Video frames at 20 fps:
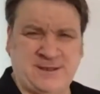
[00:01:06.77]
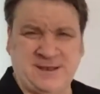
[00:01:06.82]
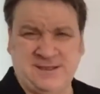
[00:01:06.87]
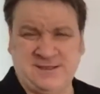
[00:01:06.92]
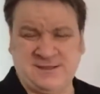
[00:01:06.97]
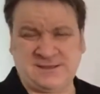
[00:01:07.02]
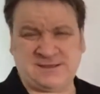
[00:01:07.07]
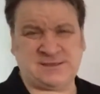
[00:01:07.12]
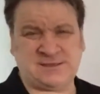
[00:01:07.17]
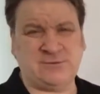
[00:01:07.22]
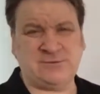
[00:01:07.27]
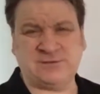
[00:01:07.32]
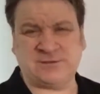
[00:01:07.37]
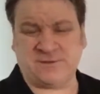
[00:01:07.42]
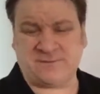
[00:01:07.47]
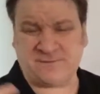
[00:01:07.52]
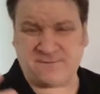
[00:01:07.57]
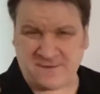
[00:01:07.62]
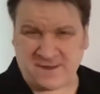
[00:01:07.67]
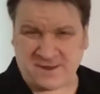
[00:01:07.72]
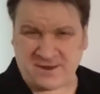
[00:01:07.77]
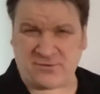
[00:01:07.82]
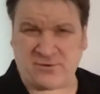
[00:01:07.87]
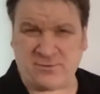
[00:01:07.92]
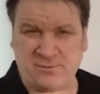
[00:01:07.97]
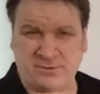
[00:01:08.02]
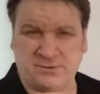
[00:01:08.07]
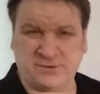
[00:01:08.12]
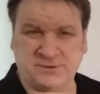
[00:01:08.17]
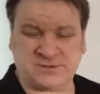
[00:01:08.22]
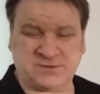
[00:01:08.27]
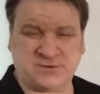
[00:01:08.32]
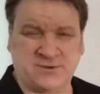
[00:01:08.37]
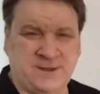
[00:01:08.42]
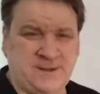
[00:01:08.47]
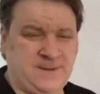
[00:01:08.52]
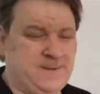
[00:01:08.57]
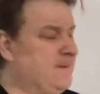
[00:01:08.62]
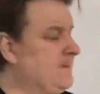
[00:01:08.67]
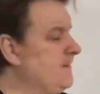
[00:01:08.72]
there's loads of variables, right?